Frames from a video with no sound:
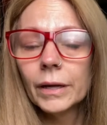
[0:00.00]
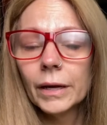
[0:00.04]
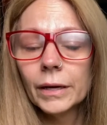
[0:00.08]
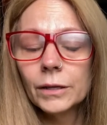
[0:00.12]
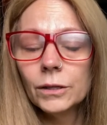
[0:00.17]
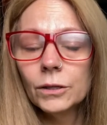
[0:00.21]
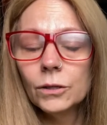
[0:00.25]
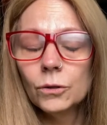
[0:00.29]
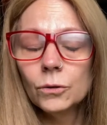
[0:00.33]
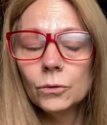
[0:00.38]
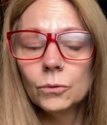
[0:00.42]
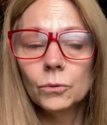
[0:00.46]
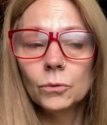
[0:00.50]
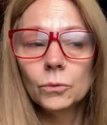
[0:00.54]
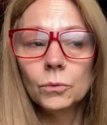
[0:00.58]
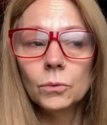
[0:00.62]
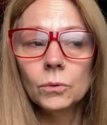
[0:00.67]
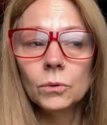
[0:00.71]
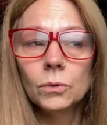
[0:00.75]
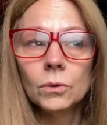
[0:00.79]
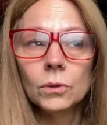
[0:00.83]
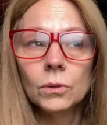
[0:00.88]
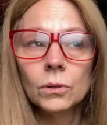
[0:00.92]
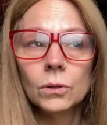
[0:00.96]
that
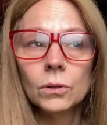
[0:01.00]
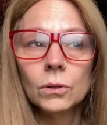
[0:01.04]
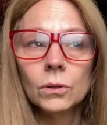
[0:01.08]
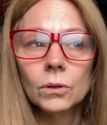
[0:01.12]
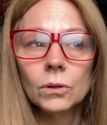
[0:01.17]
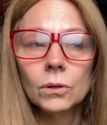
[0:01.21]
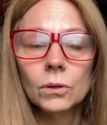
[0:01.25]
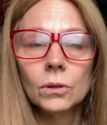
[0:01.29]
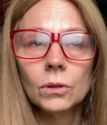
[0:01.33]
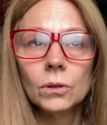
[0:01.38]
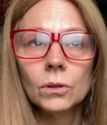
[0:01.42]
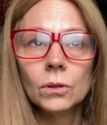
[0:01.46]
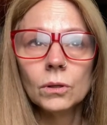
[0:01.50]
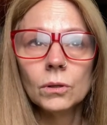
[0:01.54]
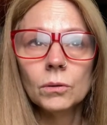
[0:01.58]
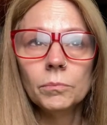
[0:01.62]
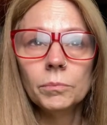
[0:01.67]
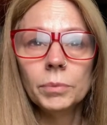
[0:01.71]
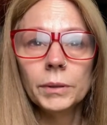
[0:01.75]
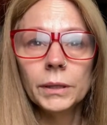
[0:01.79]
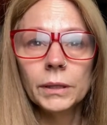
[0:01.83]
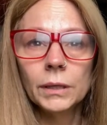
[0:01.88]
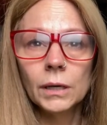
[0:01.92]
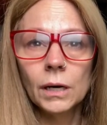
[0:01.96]
you
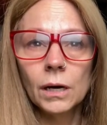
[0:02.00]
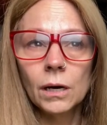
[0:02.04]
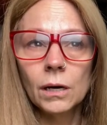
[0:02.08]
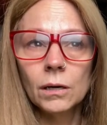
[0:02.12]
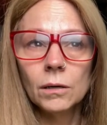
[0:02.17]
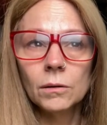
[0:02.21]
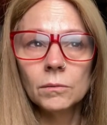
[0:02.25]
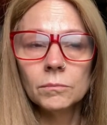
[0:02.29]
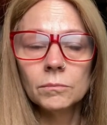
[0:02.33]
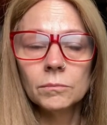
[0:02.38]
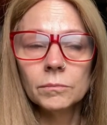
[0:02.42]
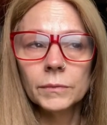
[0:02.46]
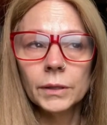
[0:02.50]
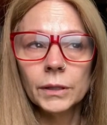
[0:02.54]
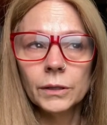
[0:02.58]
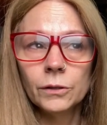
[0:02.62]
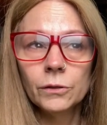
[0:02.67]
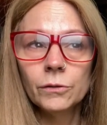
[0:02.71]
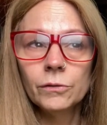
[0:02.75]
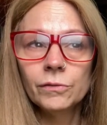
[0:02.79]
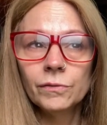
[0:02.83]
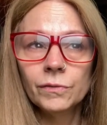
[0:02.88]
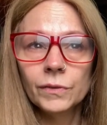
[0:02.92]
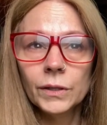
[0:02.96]
become, that
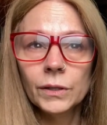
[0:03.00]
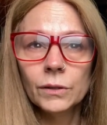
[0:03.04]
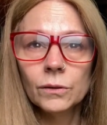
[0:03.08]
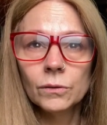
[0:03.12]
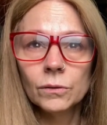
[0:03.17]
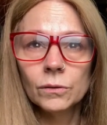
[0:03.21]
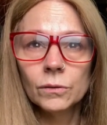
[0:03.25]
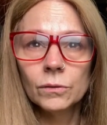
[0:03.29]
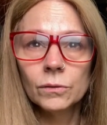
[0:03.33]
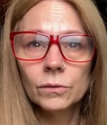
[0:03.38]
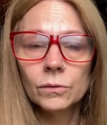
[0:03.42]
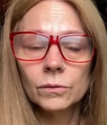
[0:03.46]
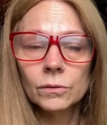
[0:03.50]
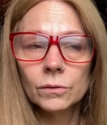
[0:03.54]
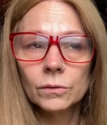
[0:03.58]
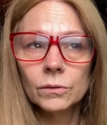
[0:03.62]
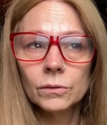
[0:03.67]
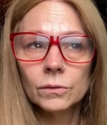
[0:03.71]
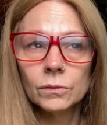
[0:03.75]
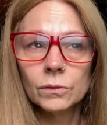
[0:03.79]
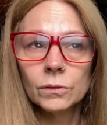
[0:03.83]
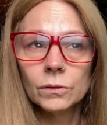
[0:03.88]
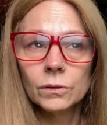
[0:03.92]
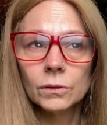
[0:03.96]
you feel,
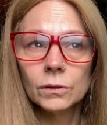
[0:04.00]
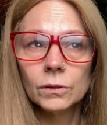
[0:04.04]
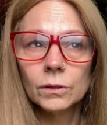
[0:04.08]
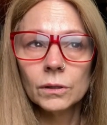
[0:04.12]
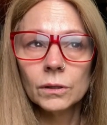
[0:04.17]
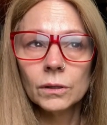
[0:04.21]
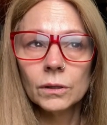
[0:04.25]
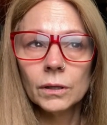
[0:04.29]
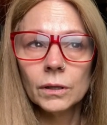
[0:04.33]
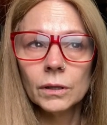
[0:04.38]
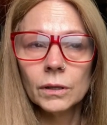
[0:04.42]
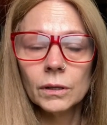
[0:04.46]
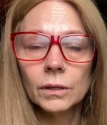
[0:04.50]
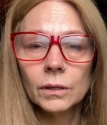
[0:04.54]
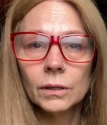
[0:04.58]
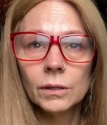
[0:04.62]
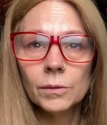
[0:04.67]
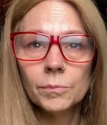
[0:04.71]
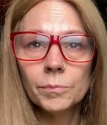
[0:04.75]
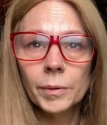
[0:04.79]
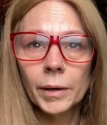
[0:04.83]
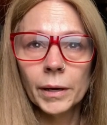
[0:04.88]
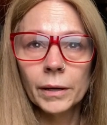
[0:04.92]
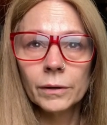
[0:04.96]
the
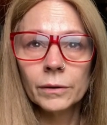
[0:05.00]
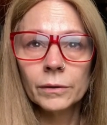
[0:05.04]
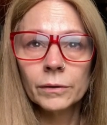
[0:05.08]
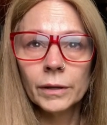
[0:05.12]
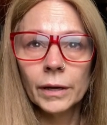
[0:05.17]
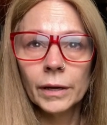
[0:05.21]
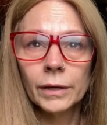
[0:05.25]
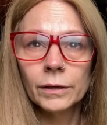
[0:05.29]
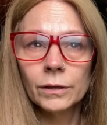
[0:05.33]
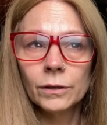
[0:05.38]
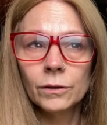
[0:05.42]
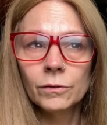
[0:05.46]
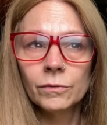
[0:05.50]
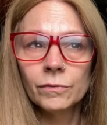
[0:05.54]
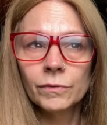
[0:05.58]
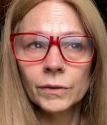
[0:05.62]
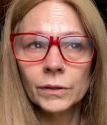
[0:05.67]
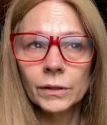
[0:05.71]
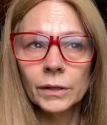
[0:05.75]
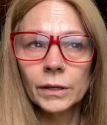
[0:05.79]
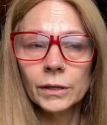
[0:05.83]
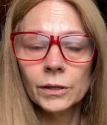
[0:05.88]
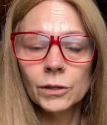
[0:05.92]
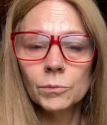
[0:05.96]
better that you
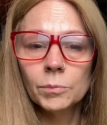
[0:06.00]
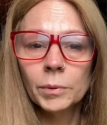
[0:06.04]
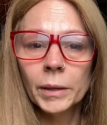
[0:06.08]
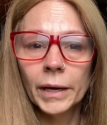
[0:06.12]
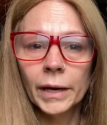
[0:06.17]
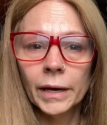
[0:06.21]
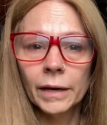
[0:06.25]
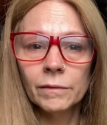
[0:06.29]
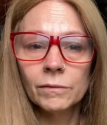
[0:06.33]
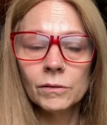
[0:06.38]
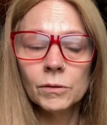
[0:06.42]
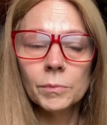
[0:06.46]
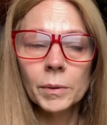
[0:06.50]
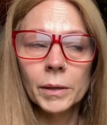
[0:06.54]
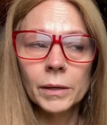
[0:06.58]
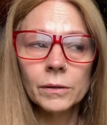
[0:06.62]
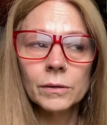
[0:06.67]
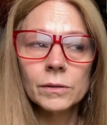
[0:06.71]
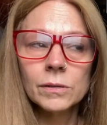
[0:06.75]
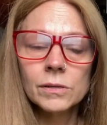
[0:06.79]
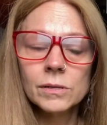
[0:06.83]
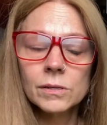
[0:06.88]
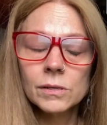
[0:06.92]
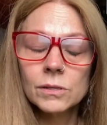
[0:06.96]
feel like you behave, the better
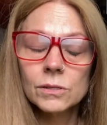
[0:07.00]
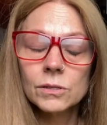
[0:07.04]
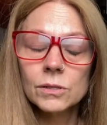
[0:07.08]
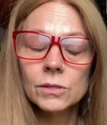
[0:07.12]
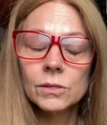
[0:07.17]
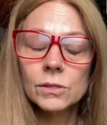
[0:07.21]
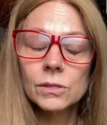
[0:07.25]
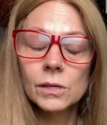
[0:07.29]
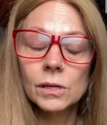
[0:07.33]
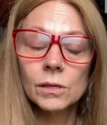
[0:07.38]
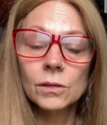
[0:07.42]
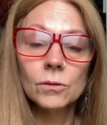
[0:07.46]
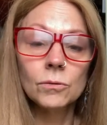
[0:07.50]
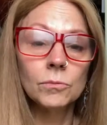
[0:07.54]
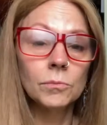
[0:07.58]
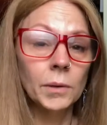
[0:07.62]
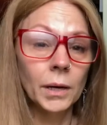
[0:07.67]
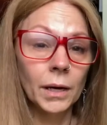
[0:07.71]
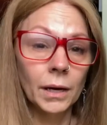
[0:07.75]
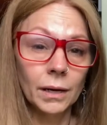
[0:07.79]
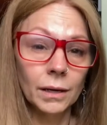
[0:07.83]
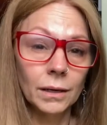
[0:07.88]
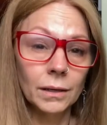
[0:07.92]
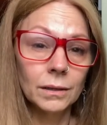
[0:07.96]
decisions that you
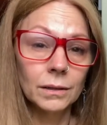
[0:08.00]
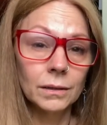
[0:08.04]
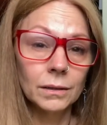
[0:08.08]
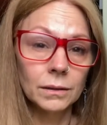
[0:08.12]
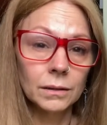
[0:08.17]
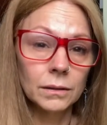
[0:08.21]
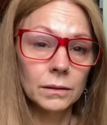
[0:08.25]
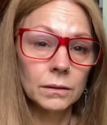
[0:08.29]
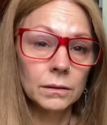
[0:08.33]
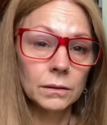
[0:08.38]
make,